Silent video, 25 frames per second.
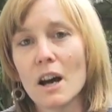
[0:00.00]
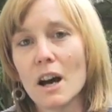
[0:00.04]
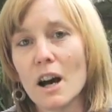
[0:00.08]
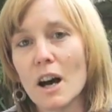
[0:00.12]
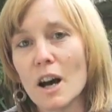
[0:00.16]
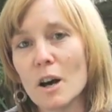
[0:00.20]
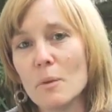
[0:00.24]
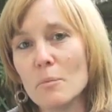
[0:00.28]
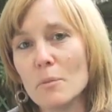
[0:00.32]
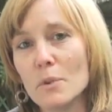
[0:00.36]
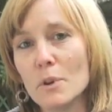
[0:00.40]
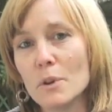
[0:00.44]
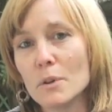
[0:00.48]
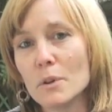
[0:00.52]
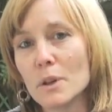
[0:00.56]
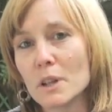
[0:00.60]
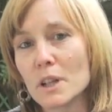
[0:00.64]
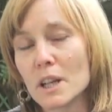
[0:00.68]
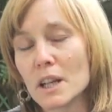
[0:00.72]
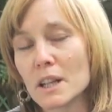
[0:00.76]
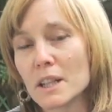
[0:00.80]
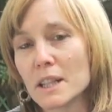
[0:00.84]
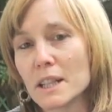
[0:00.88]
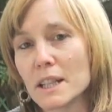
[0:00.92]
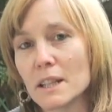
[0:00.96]
um, who are
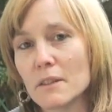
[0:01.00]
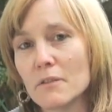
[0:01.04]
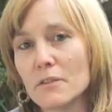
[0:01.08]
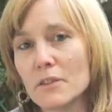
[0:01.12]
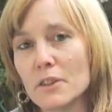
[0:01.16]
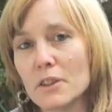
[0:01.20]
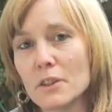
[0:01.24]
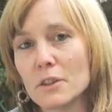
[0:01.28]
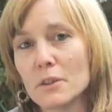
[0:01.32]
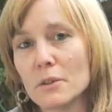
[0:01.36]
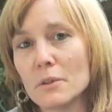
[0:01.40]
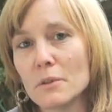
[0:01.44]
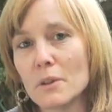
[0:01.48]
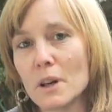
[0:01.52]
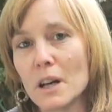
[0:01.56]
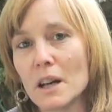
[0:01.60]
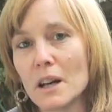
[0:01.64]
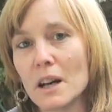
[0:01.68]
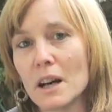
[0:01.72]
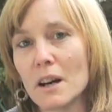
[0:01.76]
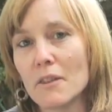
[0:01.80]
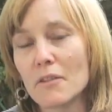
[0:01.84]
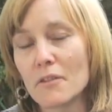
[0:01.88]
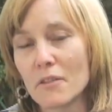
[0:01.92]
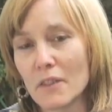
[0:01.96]
going to give you
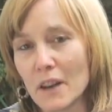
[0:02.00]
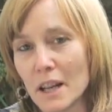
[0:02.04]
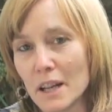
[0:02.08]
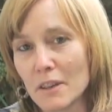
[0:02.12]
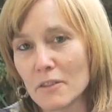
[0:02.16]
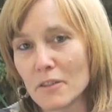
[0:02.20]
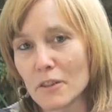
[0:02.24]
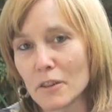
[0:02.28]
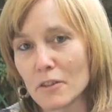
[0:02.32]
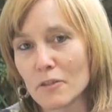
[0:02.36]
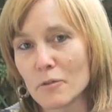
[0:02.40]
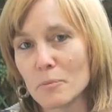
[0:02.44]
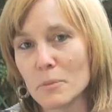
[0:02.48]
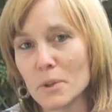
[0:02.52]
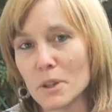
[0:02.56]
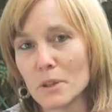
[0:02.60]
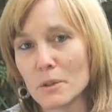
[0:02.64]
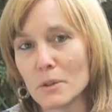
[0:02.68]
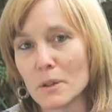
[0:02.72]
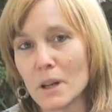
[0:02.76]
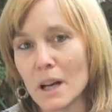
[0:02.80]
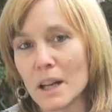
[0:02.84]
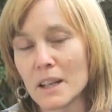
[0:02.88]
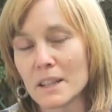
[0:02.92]
a flavour of Mute